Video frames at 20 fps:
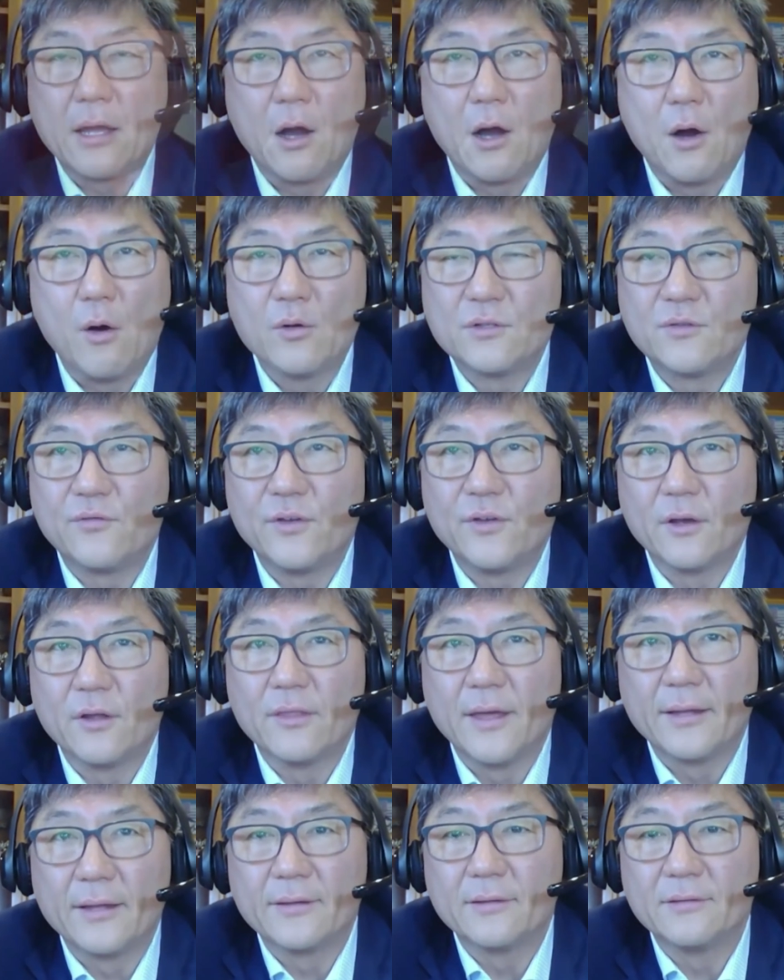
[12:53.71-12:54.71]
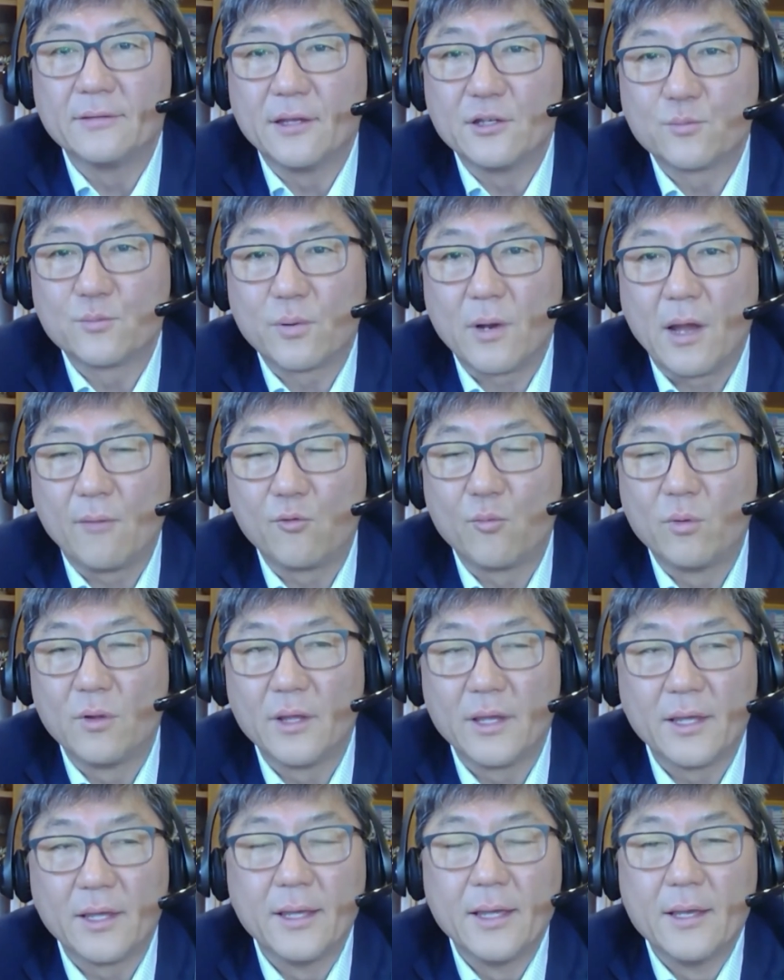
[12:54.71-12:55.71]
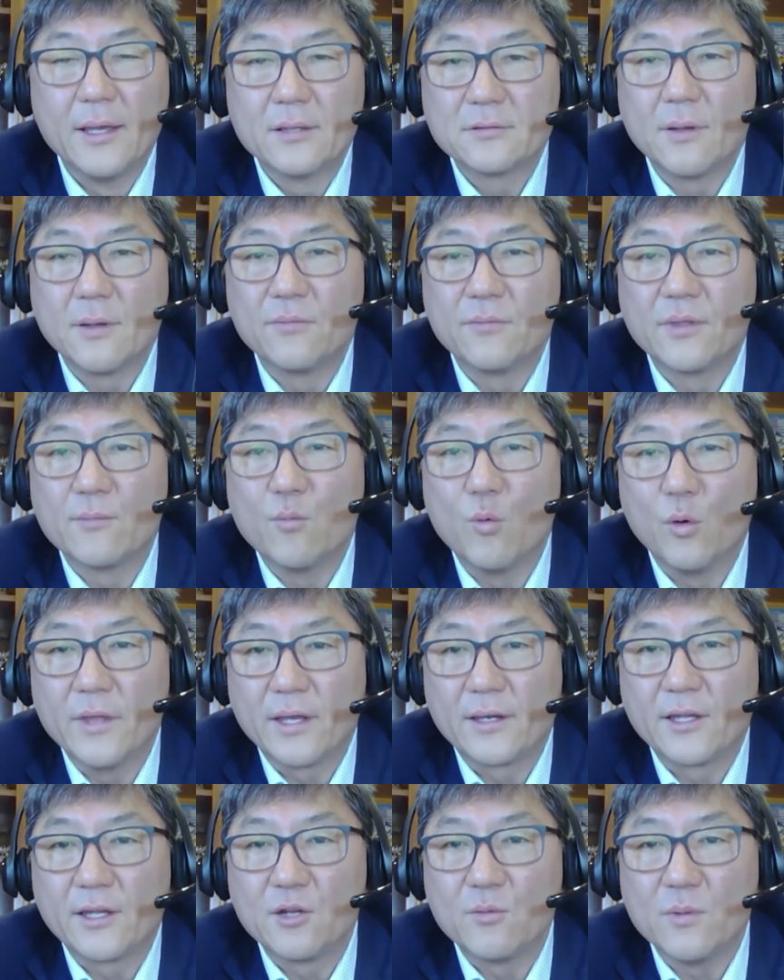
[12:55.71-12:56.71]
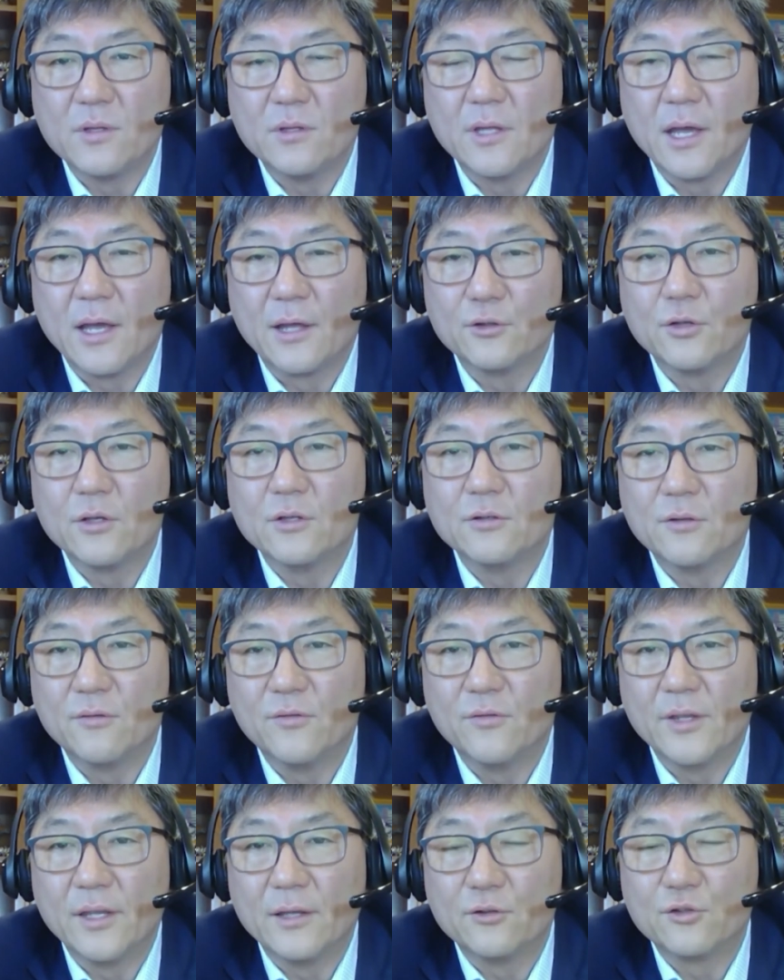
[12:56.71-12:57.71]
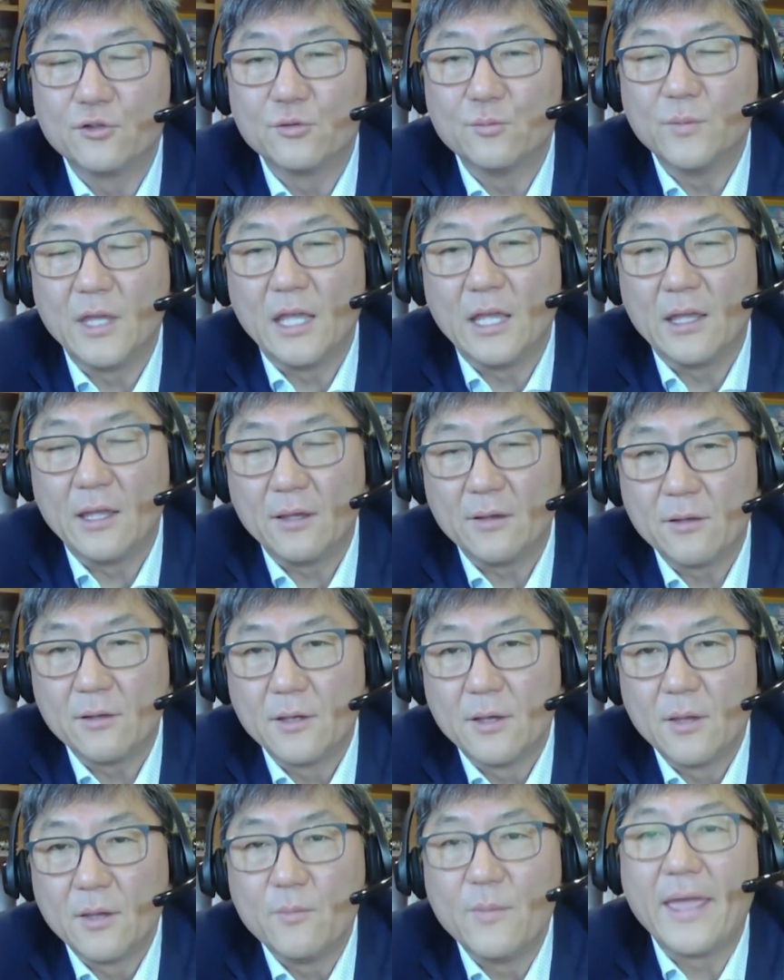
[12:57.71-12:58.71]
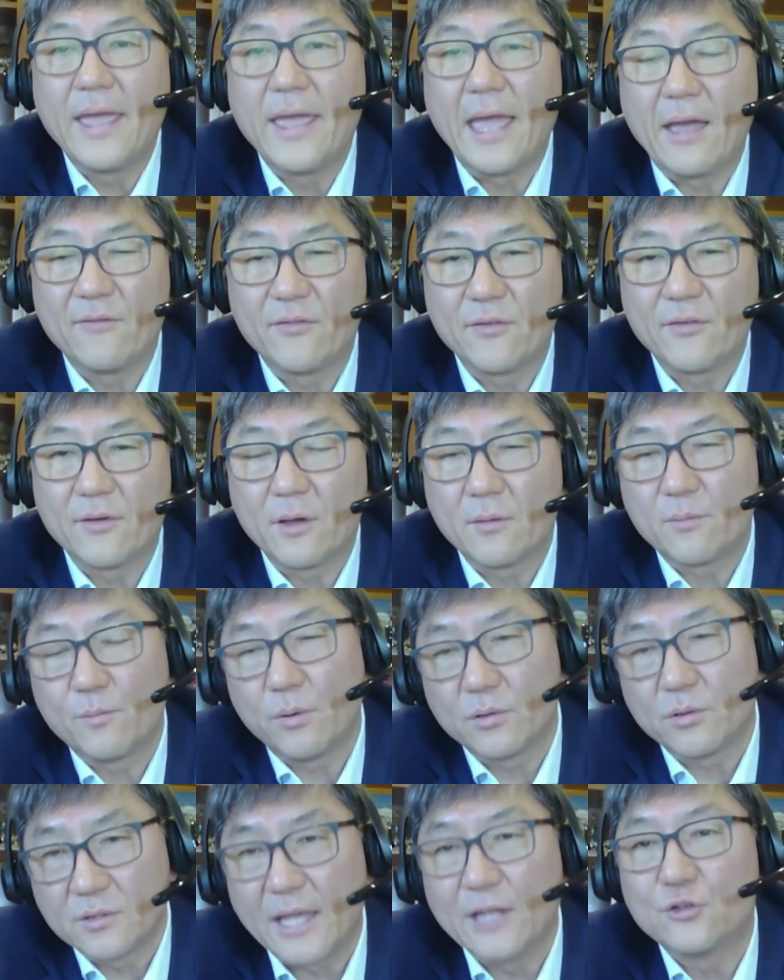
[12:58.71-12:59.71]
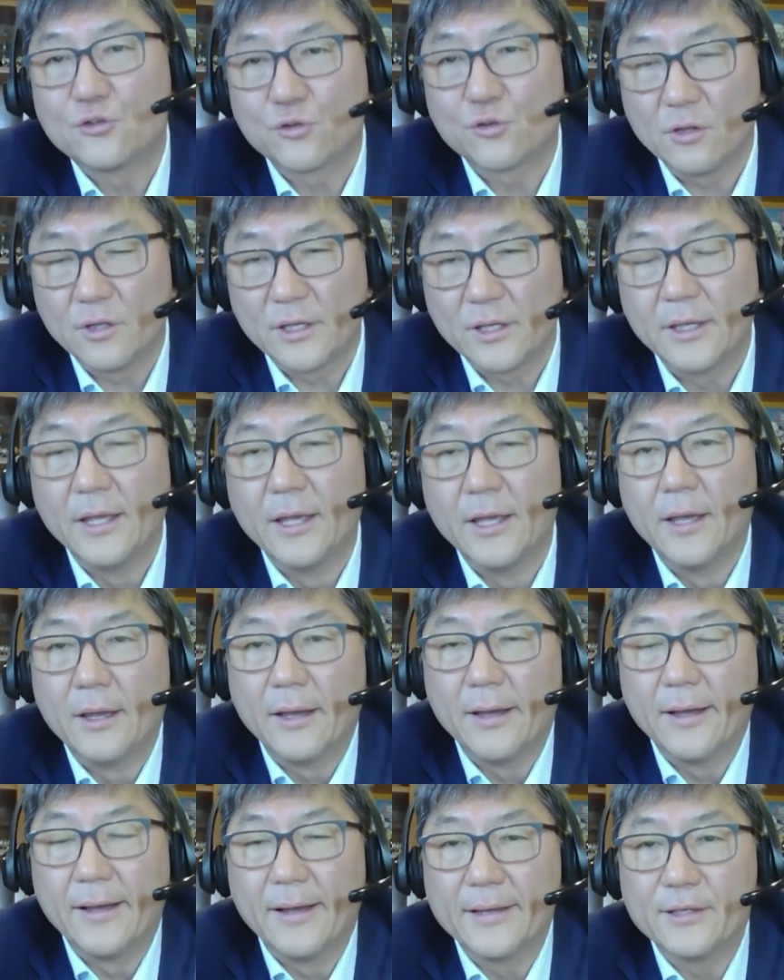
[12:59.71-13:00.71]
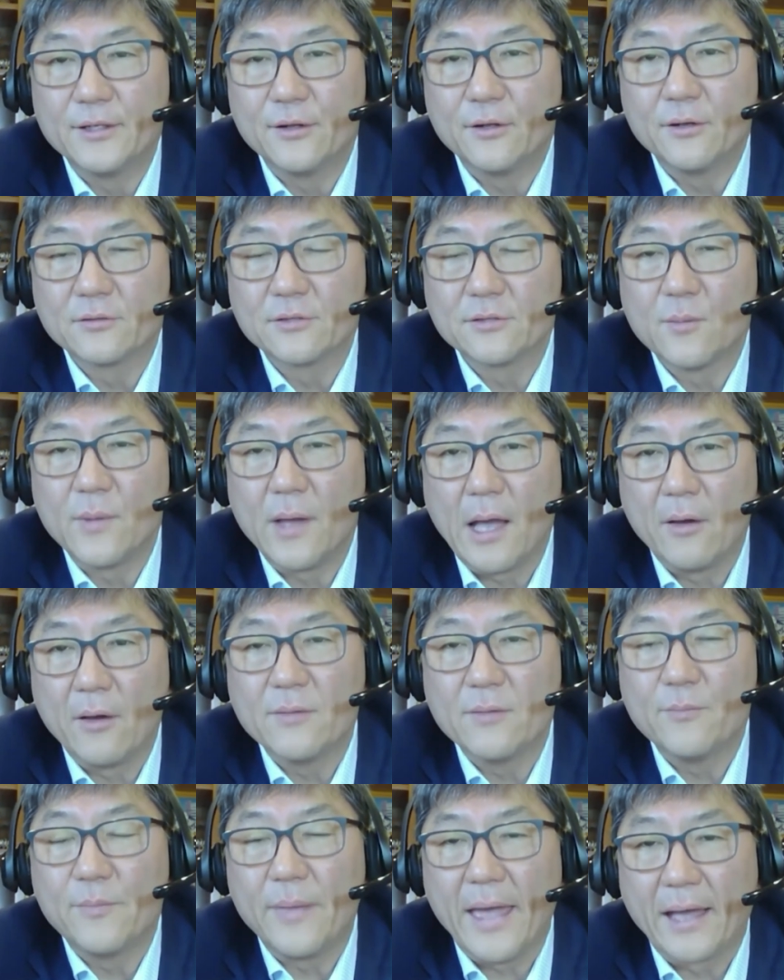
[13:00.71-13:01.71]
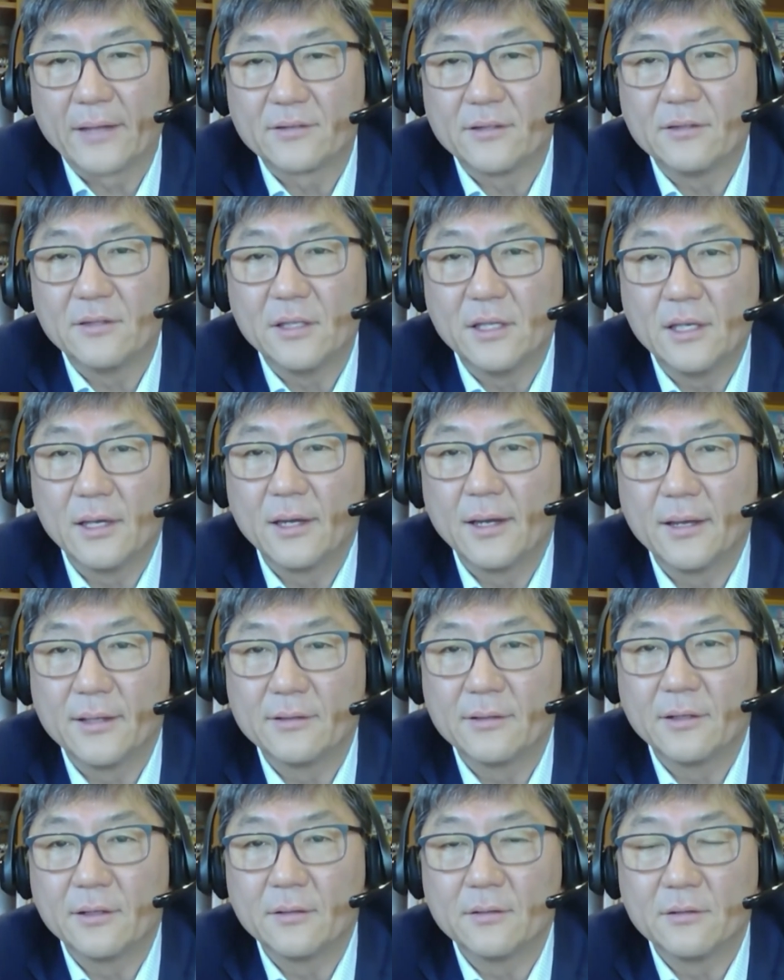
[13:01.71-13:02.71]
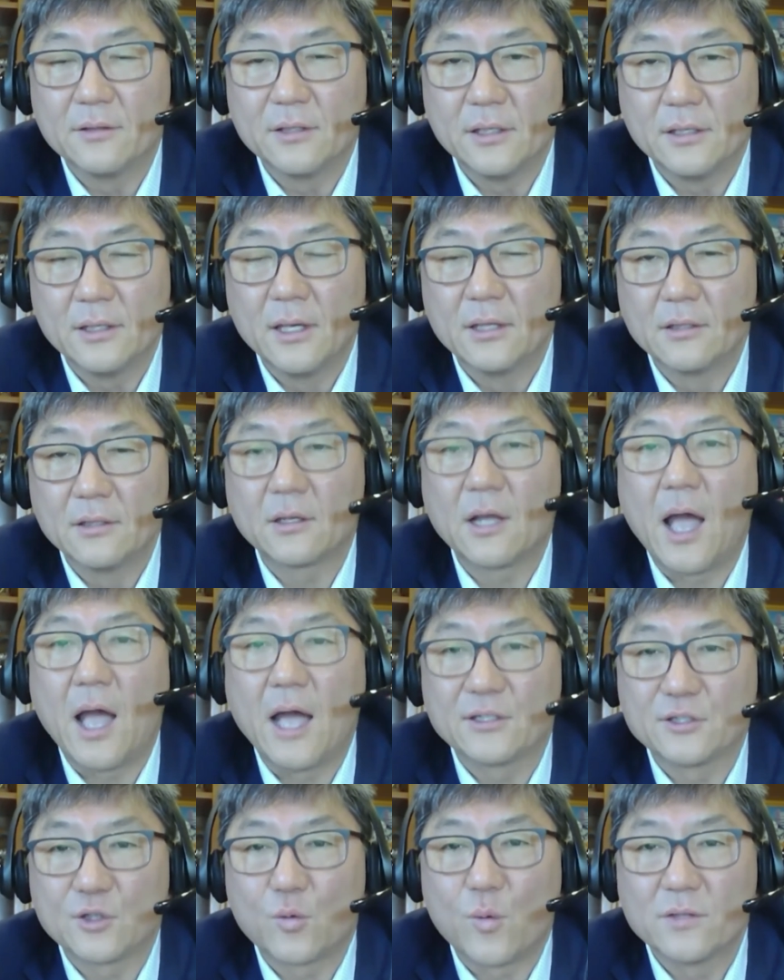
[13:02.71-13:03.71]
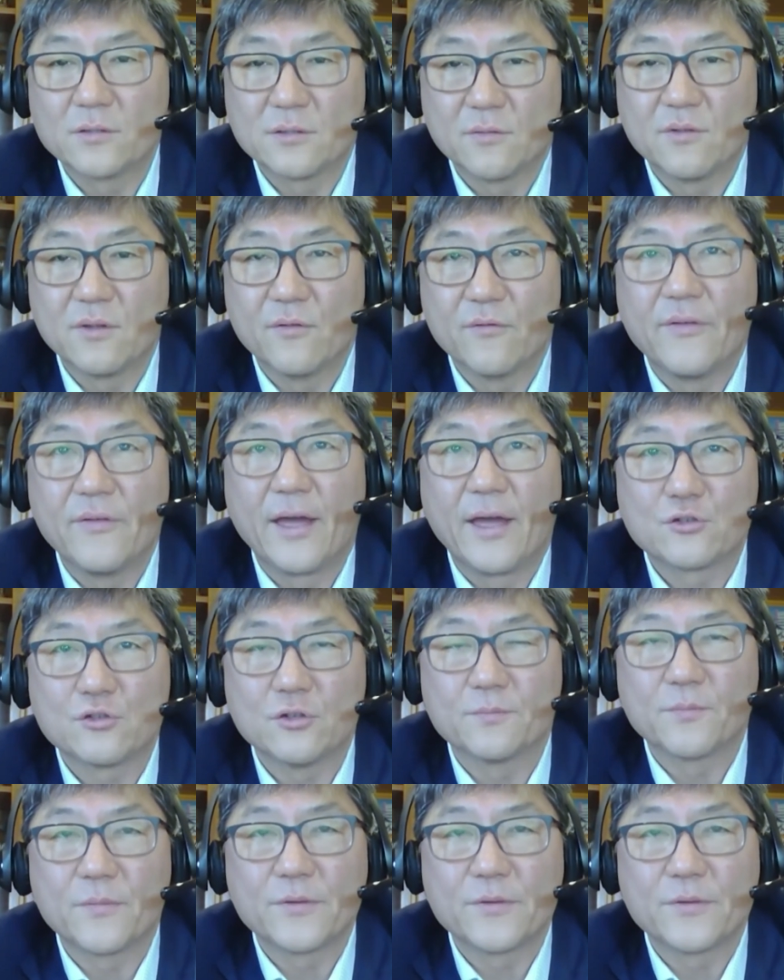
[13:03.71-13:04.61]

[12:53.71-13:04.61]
always feel that there's probably something more that could have been done to intervene to may have potentially somehow impacted the consequences of the infection.